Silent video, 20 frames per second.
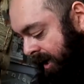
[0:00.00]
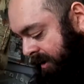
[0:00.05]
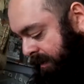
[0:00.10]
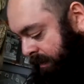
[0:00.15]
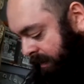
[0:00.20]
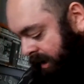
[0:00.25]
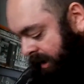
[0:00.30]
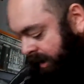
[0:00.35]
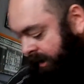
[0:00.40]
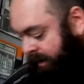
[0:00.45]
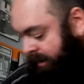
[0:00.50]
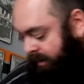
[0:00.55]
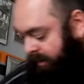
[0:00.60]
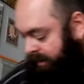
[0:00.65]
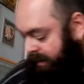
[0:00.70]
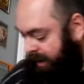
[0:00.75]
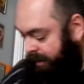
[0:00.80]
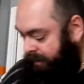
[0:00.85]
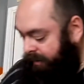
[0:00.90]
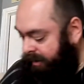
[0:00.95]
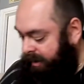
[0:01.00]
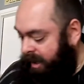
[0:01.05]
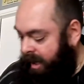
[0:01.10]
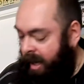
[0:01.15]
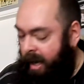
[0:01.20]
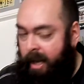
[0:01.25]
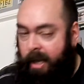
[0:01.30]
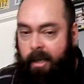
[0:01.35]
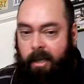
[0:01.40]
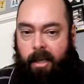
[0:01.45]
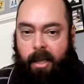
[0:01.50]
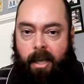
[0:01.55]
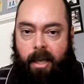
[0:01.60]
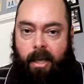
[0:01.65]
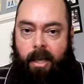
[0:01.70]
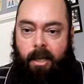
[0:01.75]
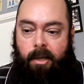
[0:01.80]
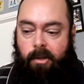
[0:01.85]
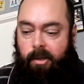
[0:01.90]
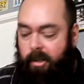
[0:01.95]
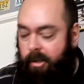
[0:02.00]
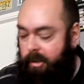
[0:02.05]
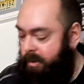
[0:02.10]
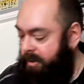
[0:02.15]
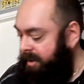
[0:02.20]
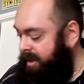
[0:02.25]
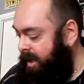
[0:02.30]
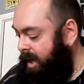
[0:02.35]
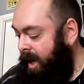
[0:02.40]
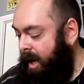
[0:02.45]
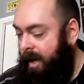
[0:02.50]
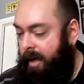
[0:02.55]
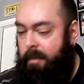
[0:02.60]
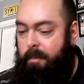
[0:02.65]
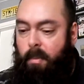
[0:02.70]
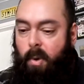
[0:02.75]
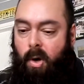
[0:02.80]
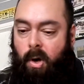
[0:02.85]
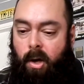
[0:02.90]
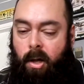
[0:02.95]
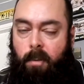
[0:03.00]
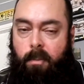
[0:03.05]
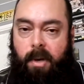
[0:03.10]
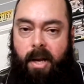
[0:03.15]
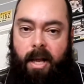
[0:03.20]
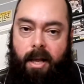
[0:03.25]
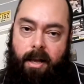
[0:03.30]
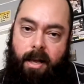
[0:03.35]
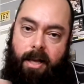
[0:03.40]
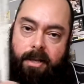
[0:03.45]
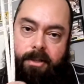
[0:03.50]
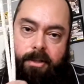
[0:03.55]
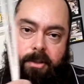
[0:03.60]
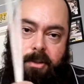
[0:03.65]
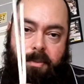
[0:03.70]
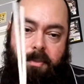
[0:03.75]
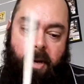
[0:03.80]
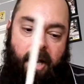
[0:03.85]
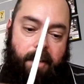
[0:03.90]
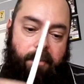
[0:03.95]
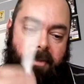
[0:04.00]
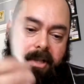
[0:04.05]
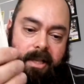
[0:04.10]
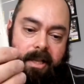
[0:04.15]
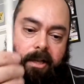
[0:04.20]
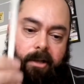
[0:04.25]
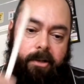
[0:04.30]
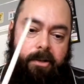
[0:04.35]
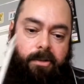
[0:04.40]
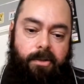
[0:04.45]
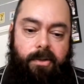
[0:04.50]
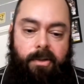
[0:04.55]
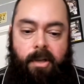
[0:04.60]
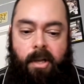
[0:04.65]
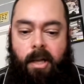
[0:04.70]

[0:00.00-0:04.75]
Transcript: blood, leather dye, and you can use a cotton ball, but I just use pipe cleaners.